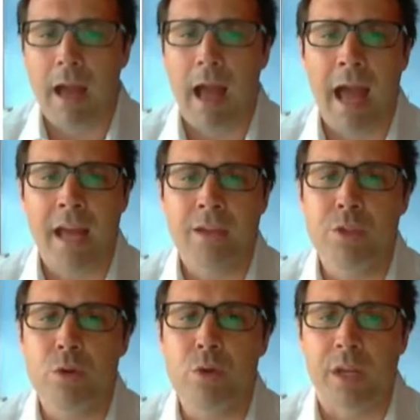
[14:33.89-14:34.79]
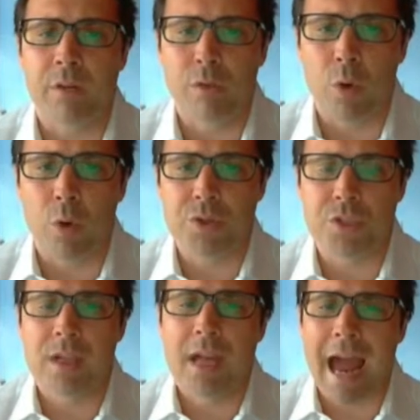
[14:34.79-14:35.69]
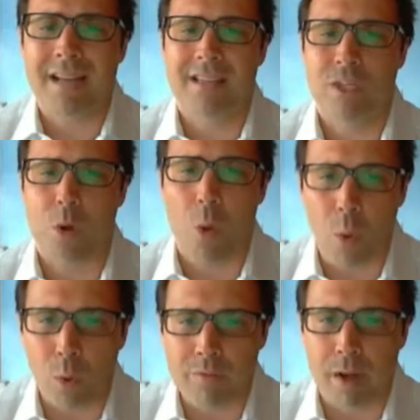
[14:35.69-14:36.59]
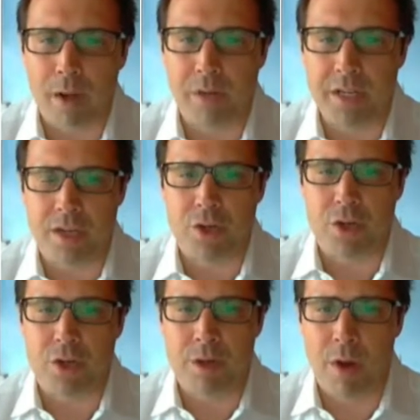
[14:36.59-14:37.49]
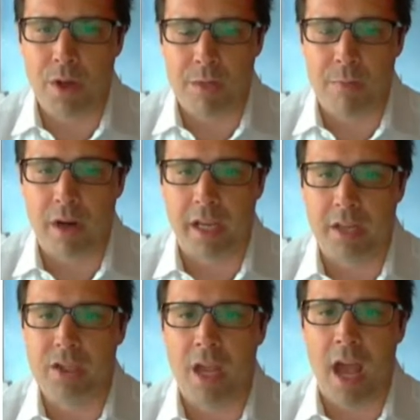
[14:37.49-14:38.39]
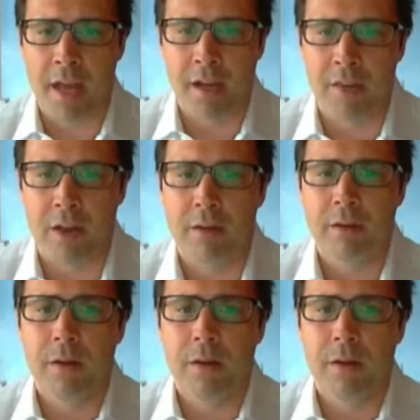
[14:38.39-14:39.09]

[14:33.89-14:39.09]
and you can of course access all of my research on emerging markets and other